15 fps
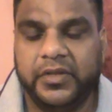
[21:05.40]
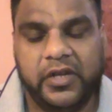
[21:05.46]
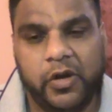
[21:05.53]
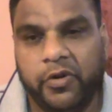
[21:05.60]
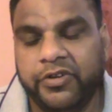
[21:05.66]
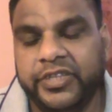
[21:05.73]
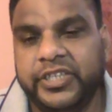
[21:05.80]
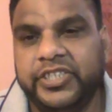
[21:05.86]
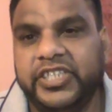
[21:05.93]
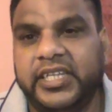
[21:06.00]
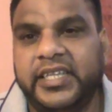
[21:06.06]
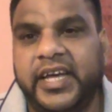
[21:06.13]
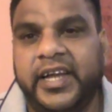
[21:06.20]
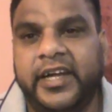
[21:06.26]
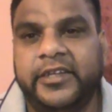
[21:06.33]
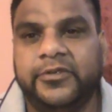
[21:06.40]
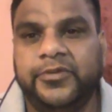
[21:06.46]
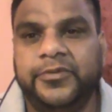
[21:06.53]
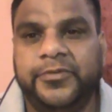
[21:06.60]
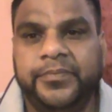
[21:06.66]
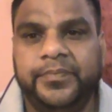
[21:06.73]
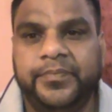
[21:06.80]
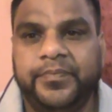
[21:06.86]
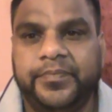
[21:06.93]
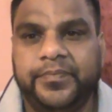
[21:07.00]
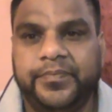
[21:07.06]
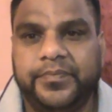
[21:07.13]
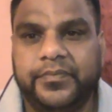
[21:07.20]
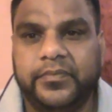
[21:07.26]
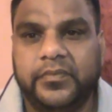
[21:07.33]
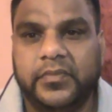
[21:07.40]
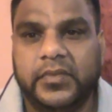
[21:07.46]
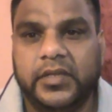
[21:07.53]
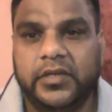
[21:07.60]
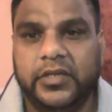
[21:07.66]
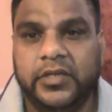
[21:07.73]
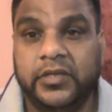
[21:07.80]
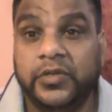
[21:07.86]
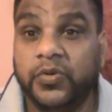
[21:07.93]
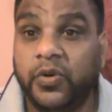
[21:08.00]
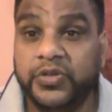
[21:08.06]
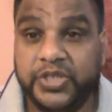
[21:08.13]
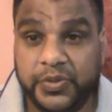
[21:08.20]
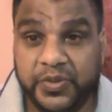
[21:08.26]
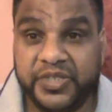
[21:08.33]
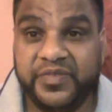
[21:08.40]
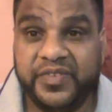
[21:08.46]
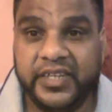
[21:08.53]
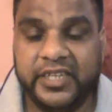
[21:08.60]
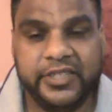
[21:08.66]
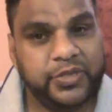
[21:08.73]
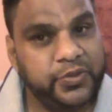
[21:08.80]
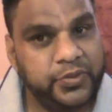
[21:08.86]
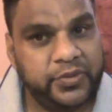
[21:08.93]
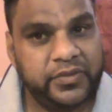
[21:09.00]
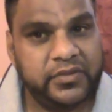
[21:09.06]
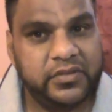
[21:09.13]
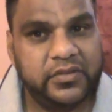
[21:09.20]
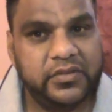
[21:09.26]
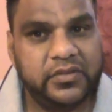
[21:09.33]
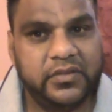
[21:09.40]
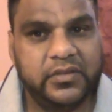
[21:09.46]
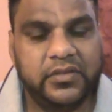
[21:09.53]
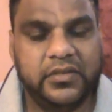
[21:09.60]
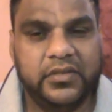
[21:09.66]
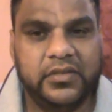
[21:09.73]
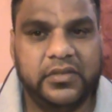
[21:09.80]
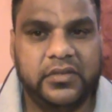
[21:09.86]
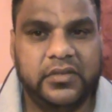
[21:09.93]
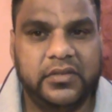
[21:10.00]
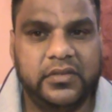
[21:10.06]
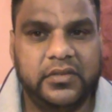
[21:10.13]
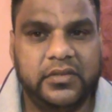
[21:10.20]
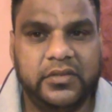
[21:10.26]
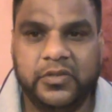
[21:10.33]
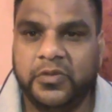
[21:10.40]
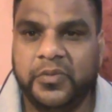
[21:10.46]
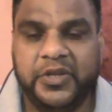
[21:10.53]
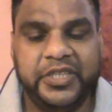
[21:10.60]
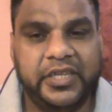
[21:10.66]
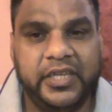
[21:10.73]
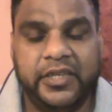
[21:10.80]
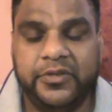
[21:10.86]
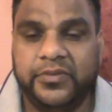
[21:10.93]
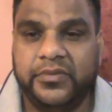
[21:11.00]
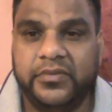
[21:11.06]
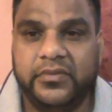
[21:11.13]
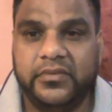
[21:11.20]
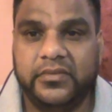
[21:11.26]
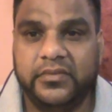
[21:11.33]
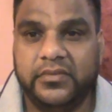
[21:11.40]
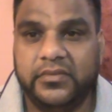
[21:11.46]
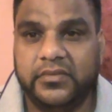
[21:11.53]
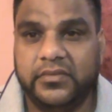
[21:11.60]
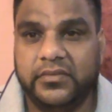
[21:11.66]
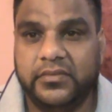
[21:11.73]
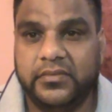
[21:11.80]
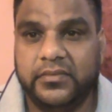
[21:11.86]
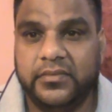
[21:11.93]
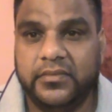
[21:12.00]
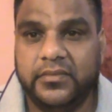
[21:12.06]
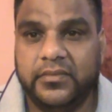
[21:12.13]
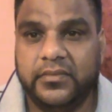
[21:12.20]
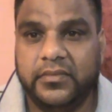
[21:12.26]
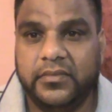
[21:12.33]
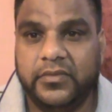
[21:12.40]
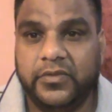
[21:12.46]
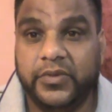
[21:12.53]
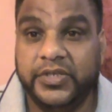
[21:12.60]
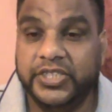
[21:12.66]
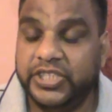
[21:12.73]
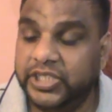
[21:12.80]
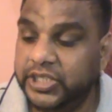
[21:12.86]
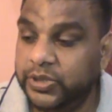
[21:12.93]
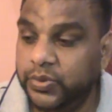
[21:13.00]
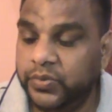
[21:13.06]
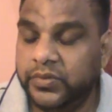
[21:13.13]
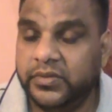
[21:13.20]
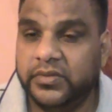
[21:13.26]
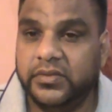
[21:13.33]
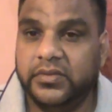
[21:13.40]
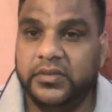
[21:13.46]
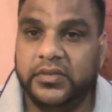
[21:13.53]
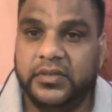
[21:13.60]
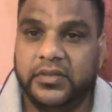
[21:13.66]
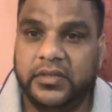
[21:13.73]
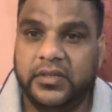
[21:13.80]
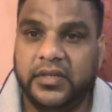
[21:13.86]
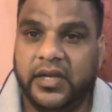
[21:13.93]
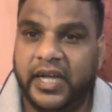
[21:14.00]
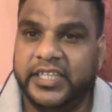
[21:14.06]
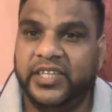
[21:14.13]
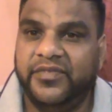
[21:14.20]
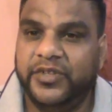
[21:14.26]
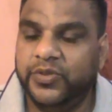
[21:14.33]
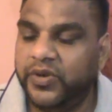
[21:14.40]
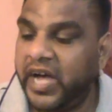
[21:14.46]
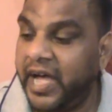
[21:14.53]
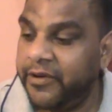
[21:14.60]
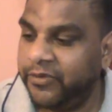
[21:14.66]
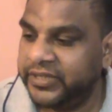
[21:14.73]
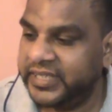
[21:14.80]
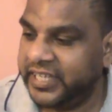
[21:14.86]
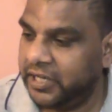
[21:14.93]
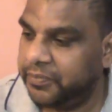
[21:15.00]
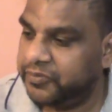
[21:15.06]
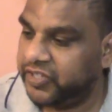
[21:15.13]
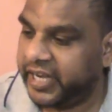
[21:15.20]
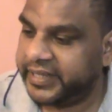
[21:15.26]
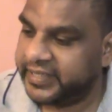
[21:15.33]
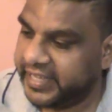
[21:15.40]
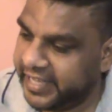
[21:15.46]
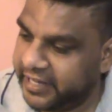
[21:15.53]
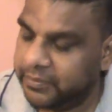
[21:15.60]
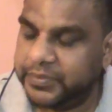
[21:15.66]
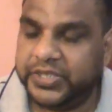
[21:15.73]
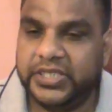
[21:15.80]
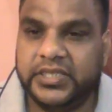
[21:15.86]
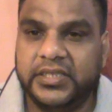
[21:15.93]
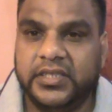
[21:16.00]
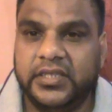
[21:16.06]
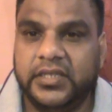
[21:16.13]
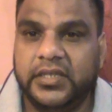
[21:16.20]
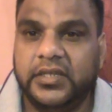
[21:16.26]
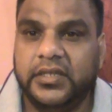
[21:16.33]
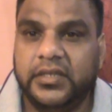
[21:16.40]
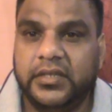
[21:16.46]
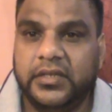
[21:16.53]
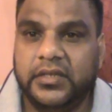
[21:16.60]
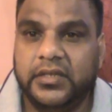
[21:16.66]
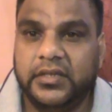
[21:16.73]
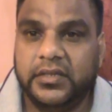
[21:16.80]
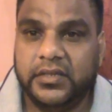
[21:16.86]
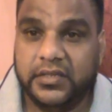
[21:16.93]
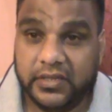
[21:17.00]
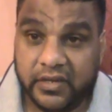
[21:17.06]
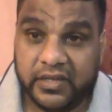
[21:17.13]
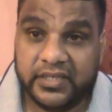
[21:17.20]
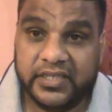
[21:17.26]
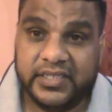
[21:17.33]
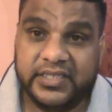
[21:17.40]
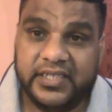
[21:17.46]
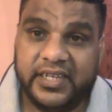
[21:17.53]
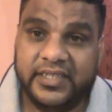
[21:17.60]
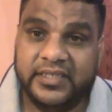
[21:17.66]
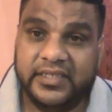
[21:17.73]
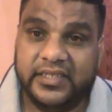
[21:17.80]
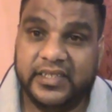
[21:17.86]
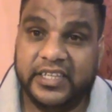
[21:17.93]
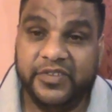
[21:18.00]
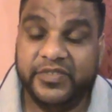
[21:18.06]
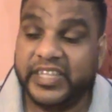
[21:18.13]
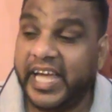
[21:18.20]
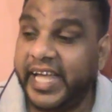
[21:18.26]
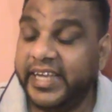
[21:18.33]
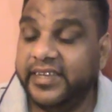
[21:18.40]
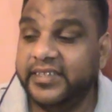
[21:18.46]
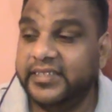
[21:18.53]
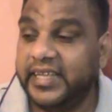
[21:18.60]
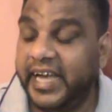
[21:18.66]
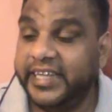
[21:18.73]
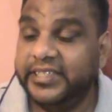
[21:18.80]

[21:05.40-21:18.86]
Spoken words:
Go Renisha die and go. You know how she was feeling, you know? Nobody here knew. Only she knew. And even though I was trying to help she. You understand? Even I couldn't.